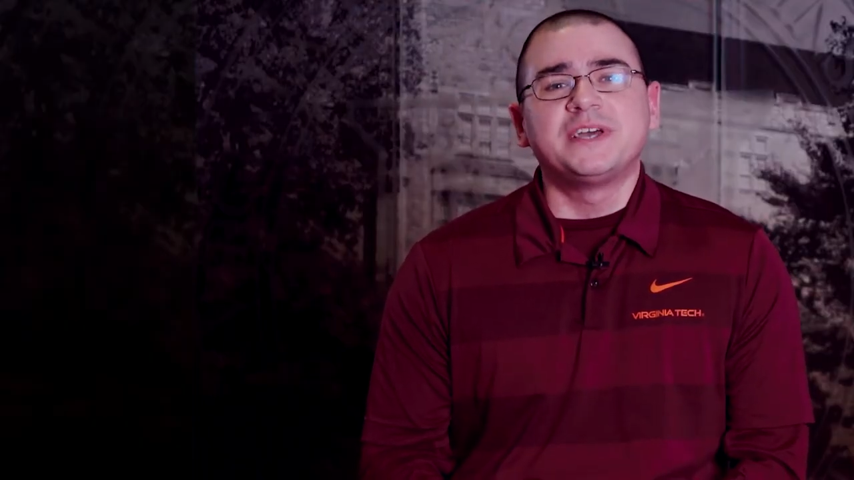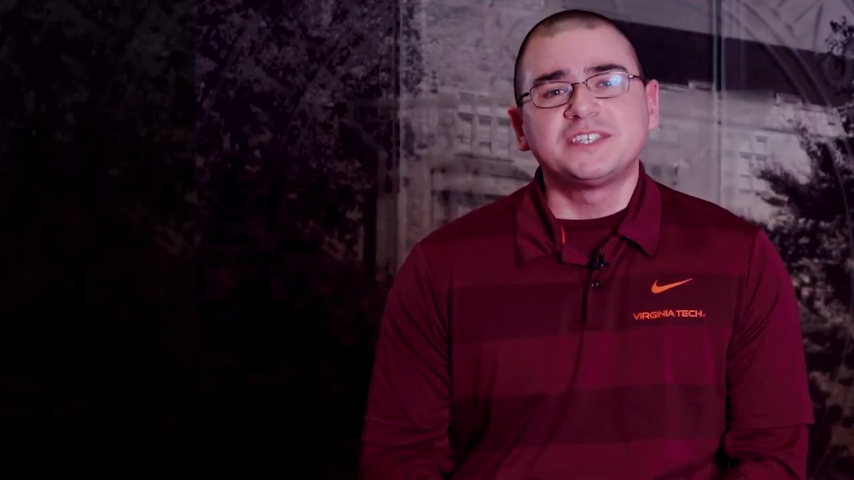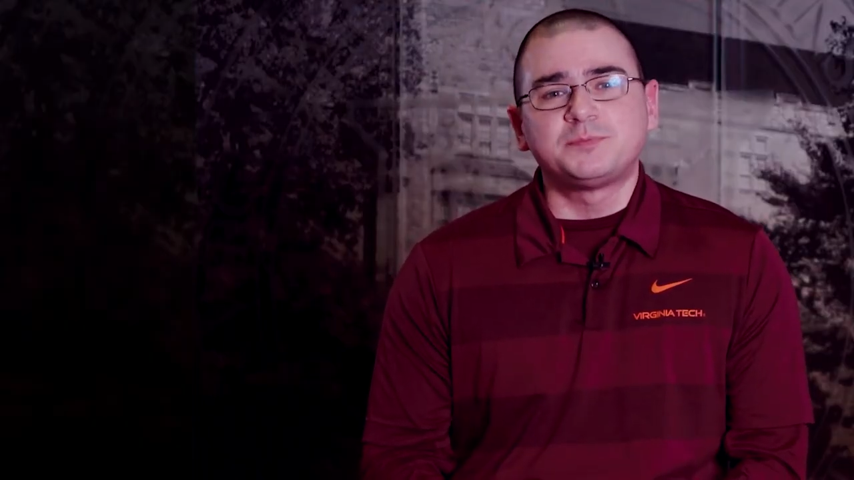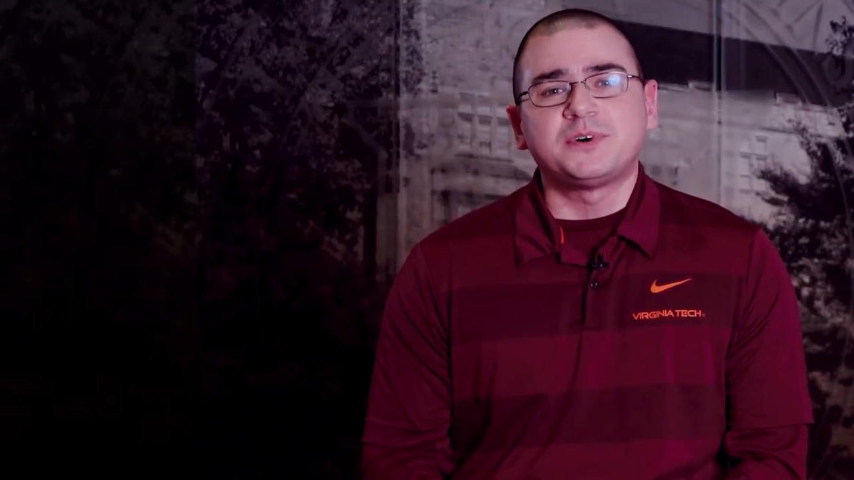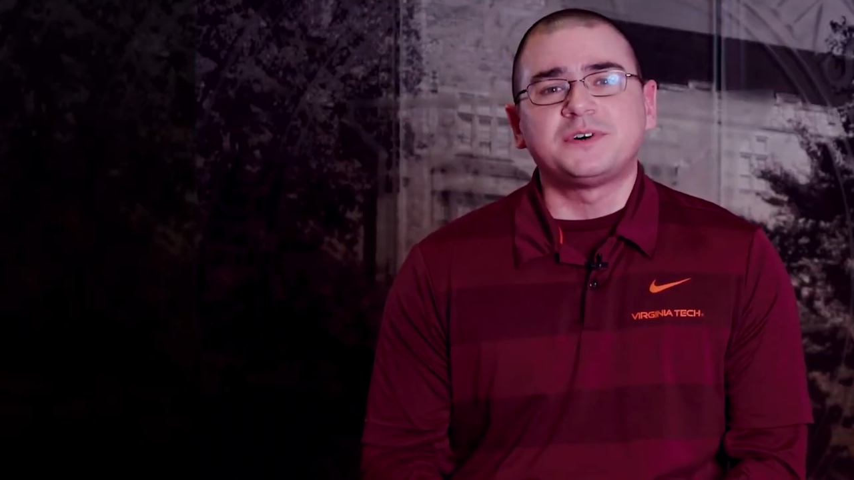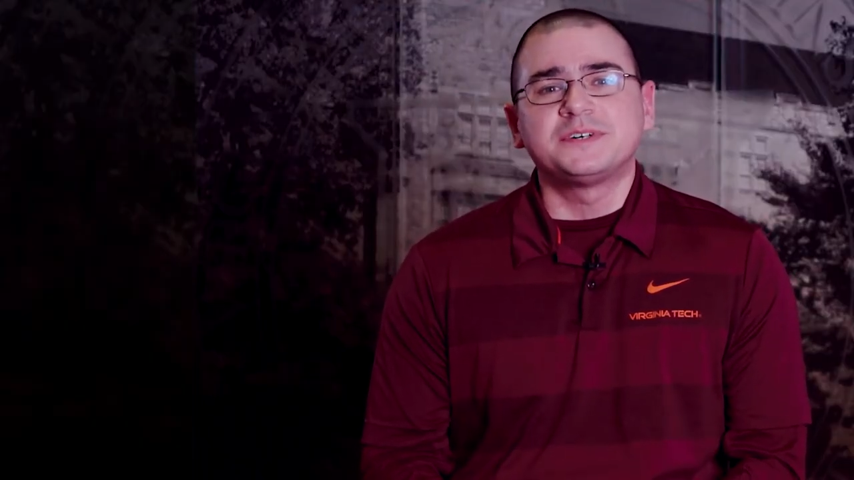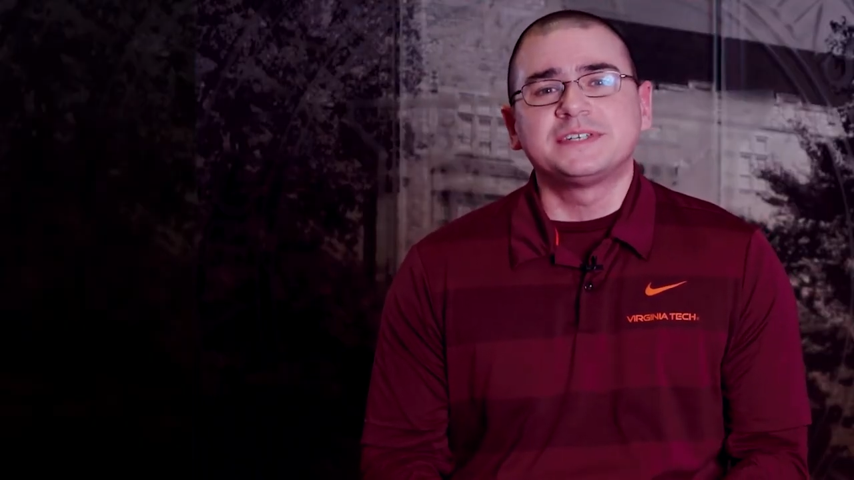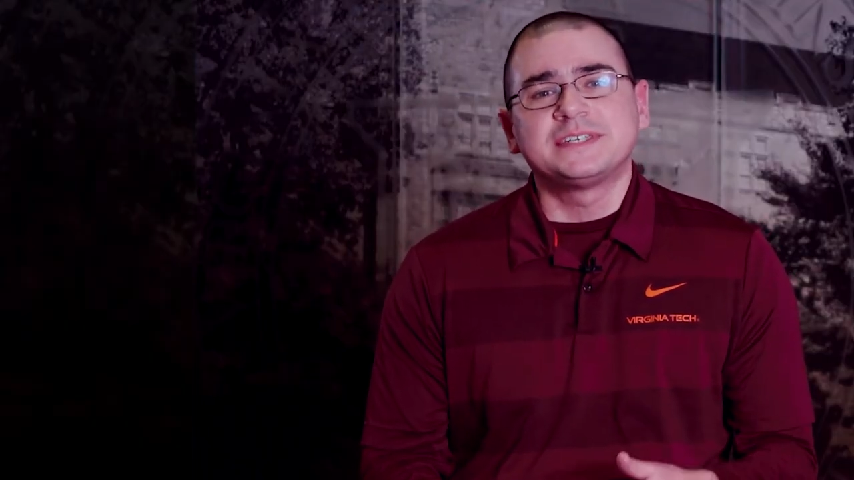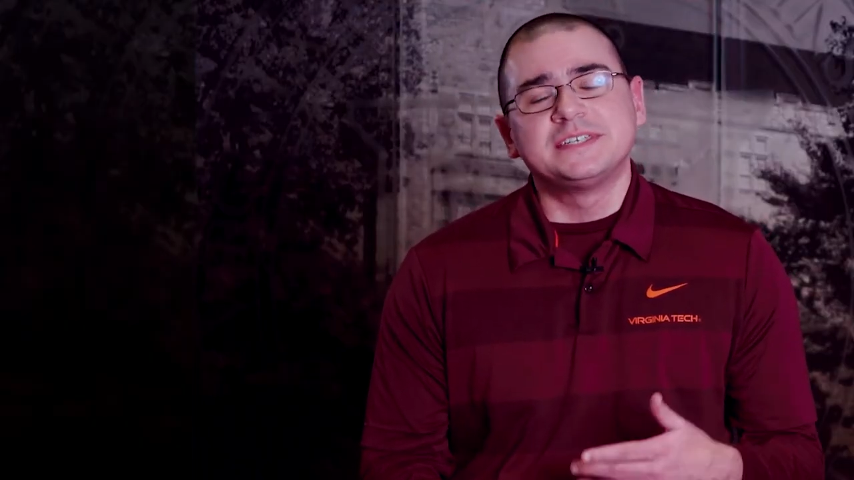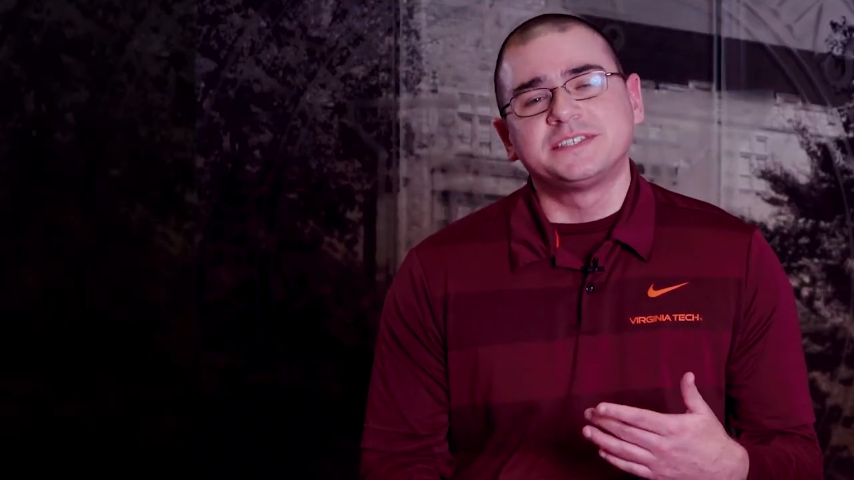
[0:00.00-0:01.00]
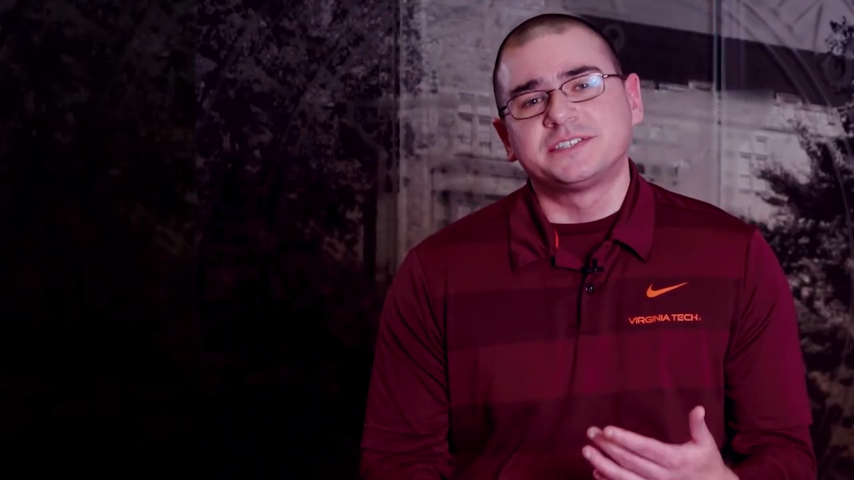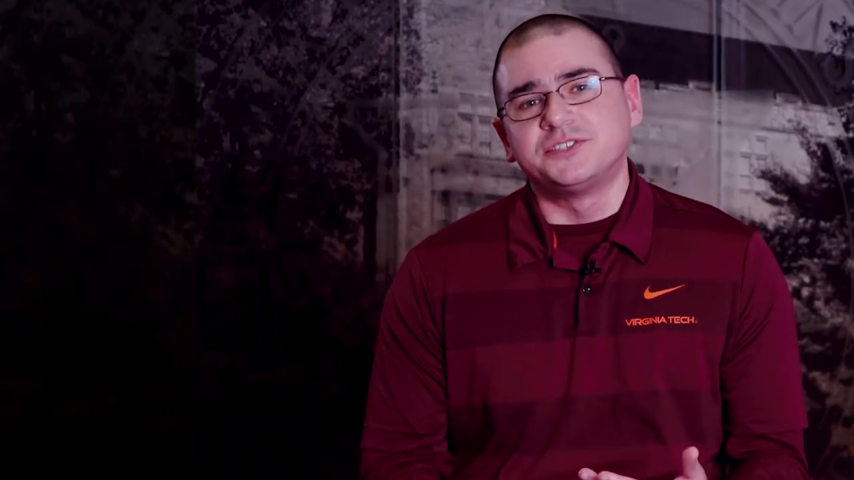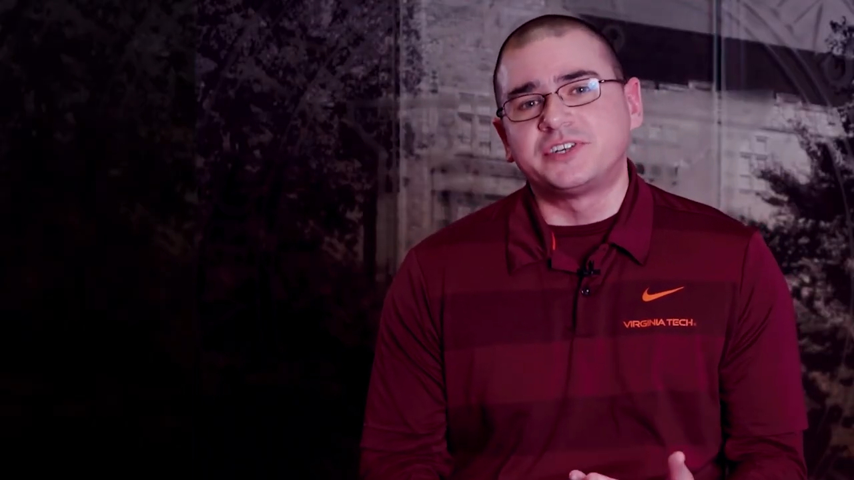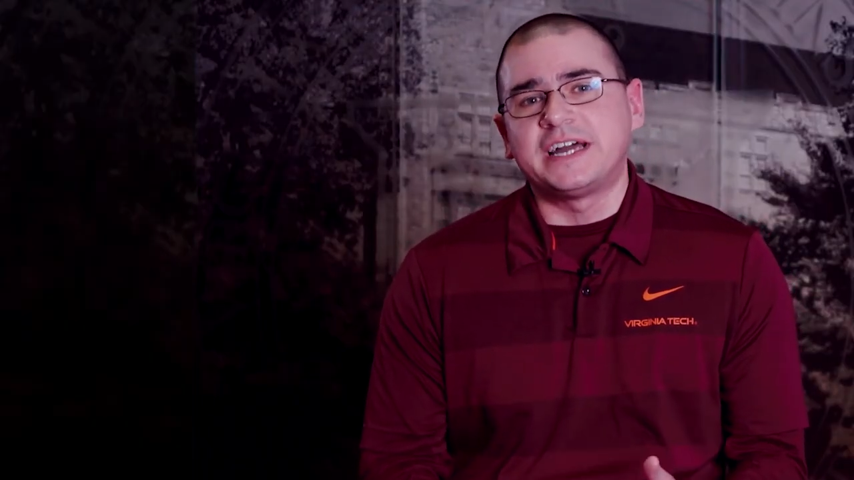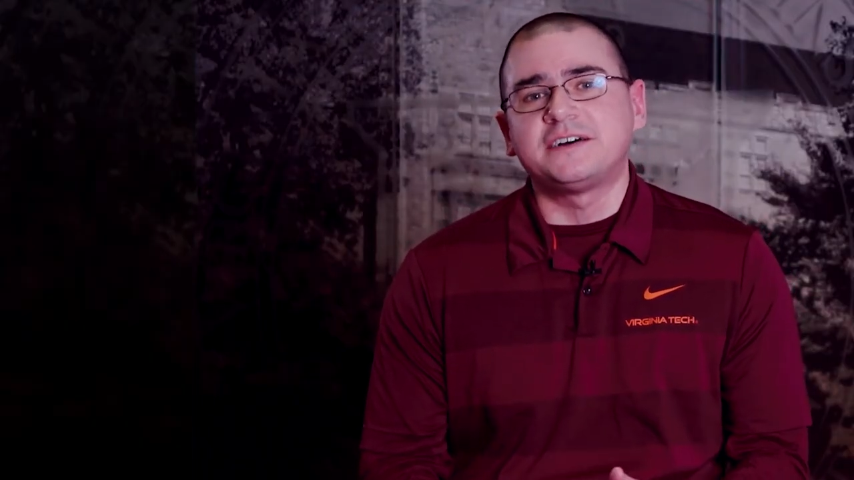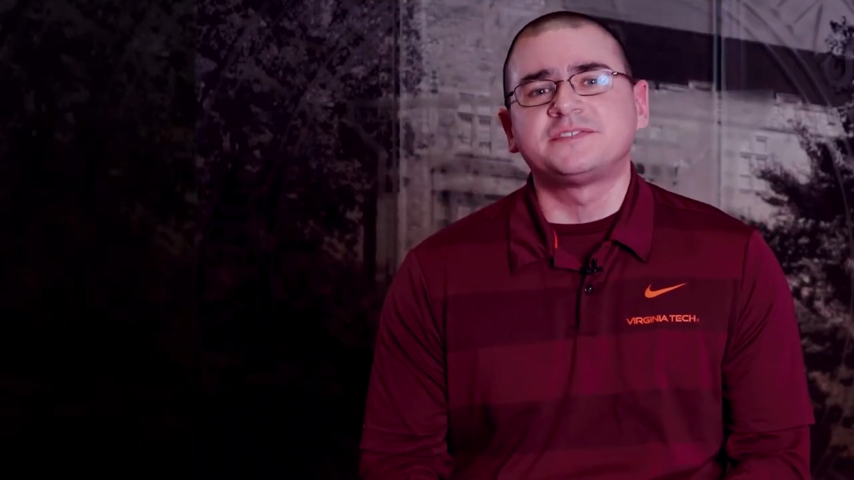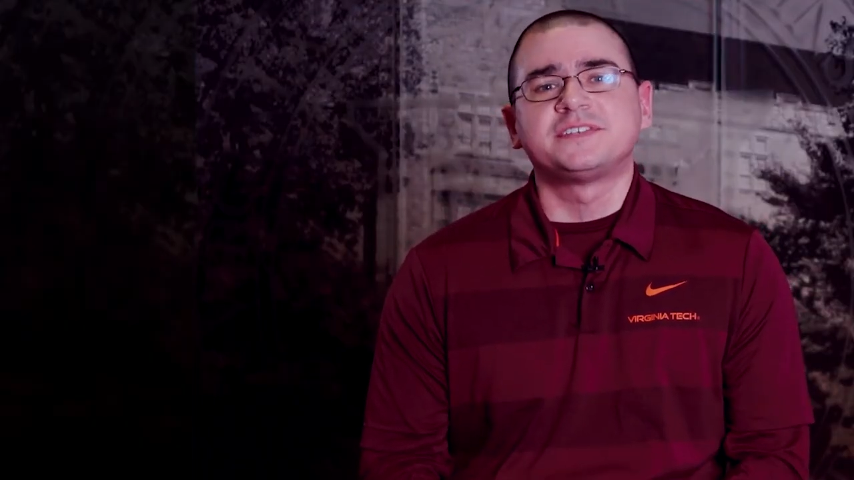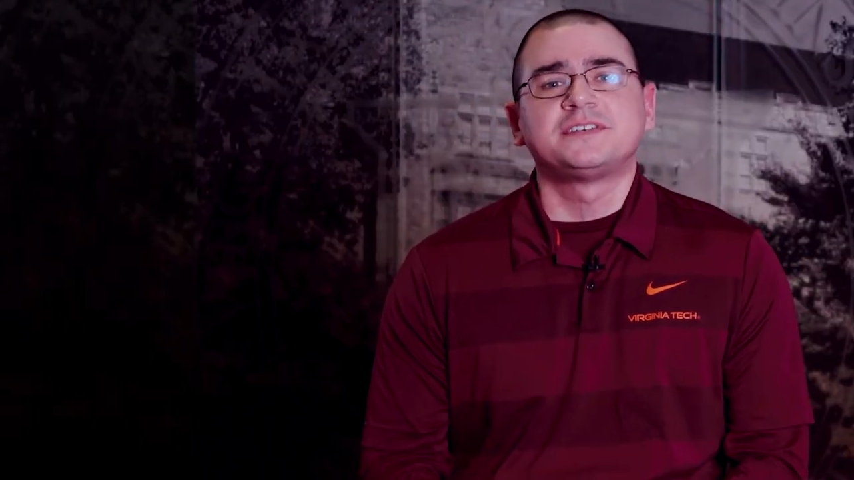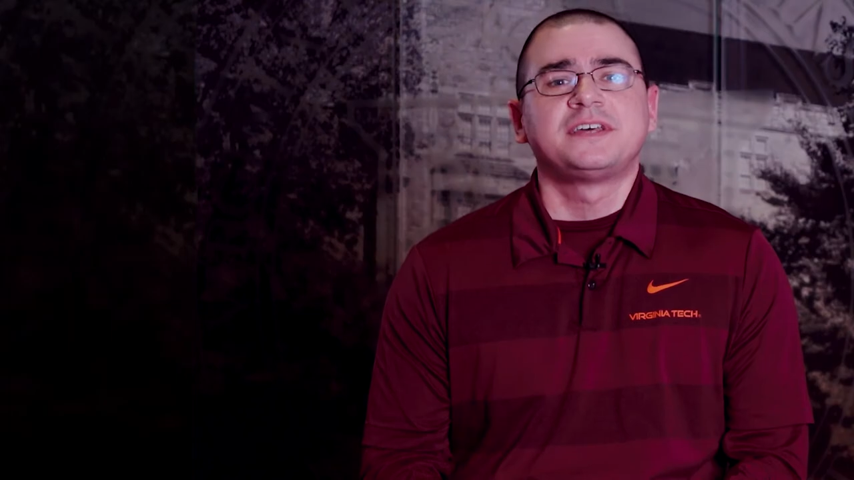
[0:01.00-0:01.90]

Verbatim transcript: baseball is the draft.